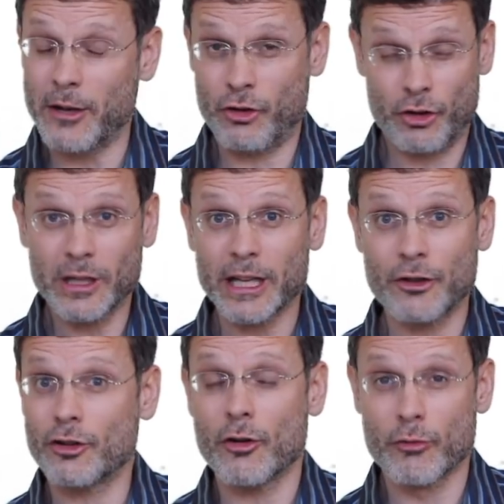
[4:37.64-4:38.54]

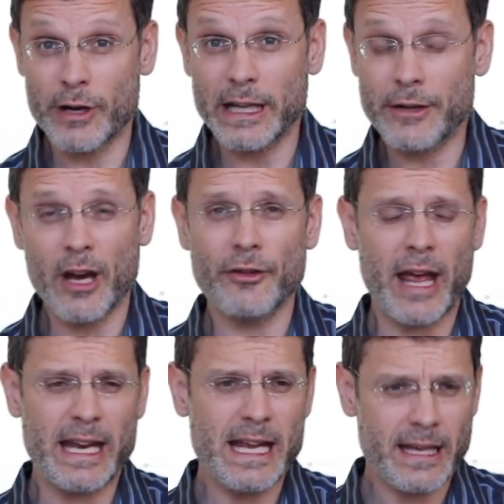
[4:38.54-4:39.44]
Cilic really does,
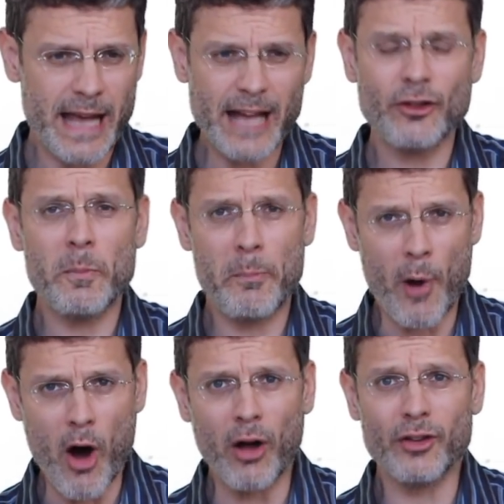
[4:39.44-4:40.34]
and he gets
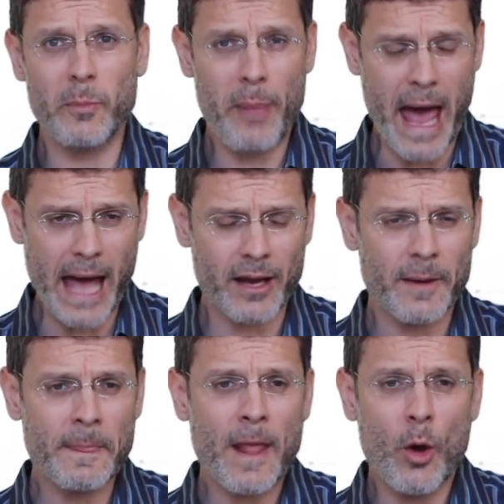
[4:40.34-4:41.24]
balls
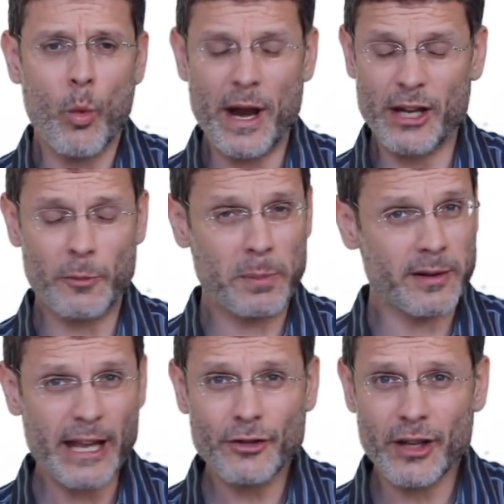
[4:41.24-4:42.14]
back when he's
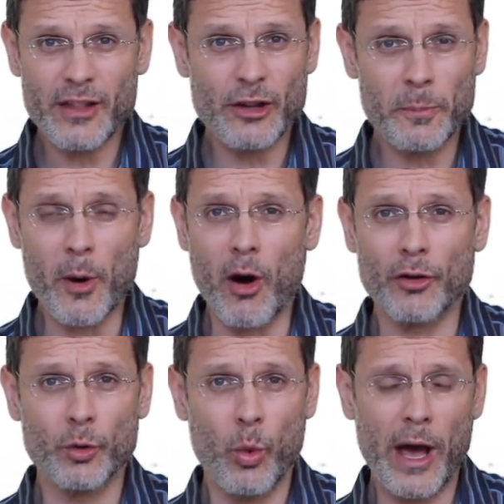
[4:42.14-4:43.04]
placing these
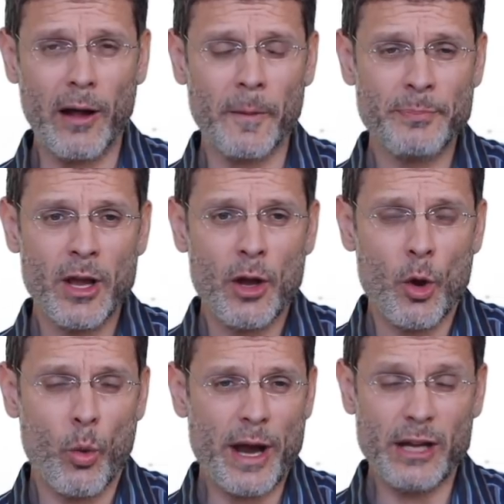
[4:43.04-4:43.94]
balls well,
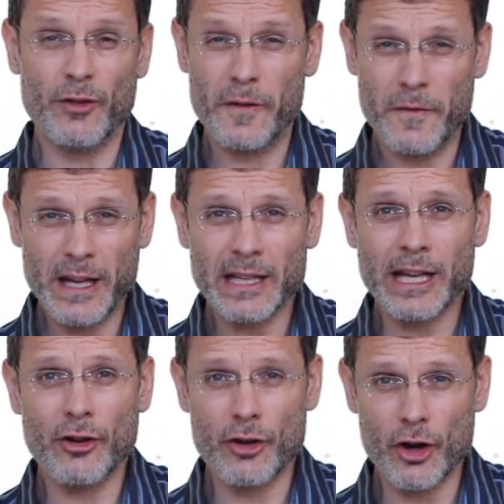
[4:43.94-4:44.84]
when he's
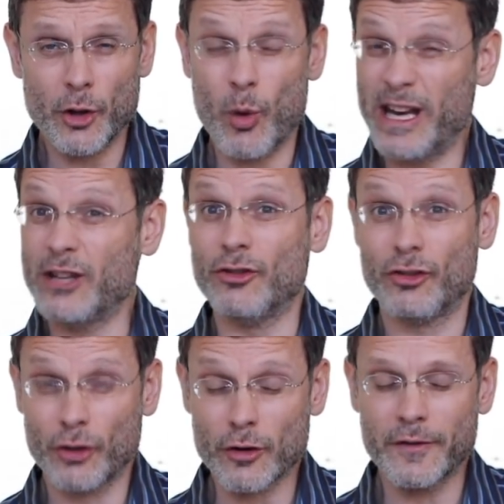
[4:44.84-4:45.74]
feeling good, when he's
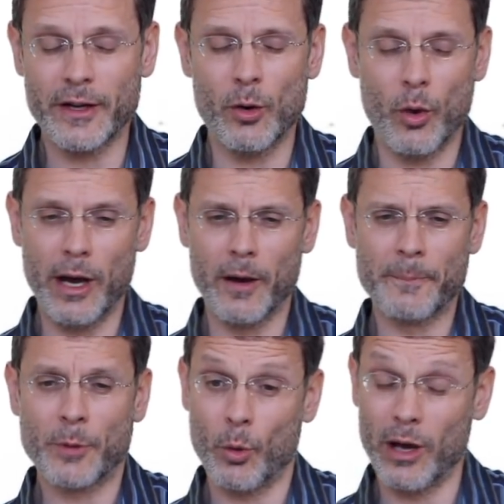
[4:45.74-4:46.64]
serving
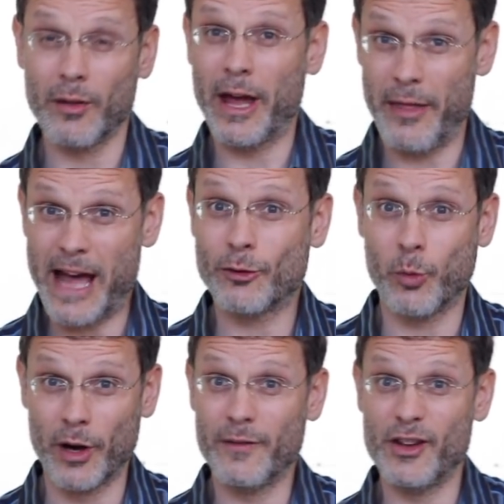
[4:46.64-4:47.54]
well, well, now that's
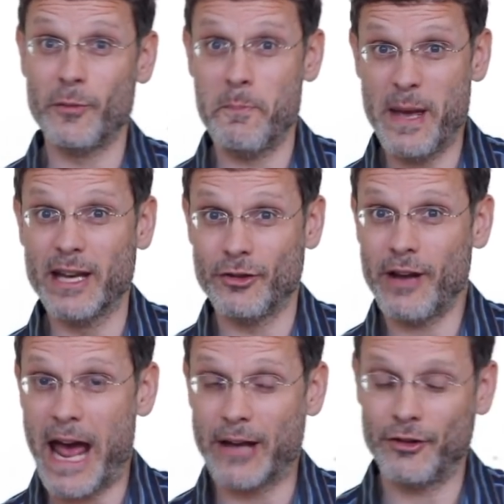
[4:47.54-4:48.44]
one of his
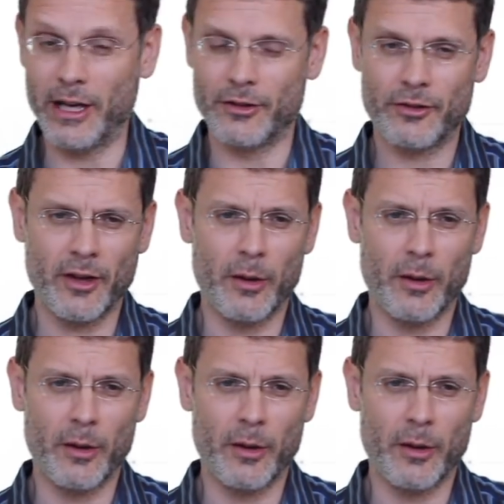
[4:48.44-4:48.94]
biggest assets.